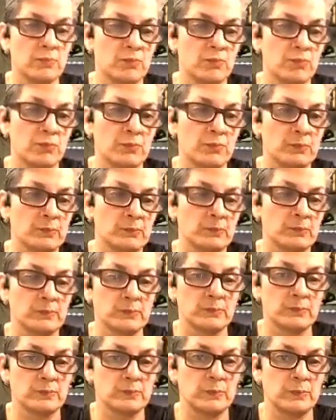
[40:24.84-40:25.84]
Okay.
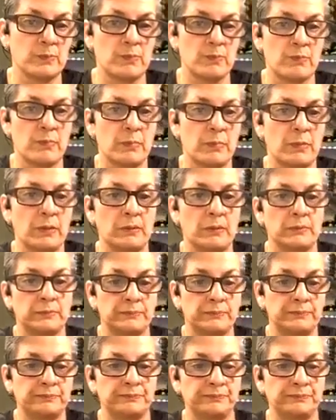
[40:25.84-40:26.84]
So make sure you're
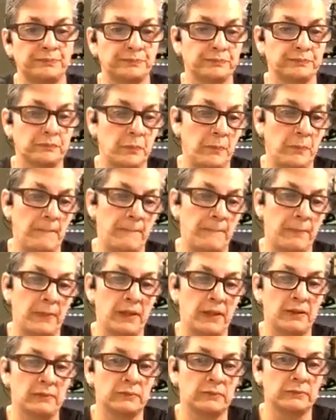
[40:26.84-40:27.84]
going all the way up,
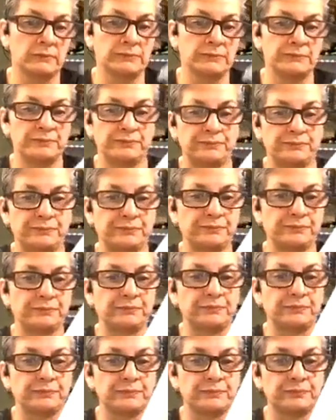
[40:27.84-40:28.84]
nice and even coat
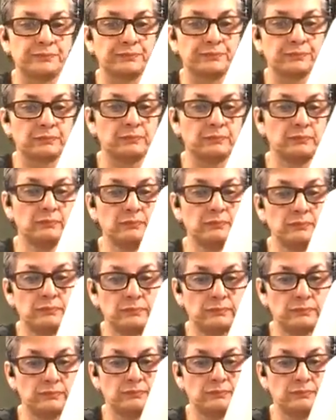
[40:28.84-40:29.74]
all the way around.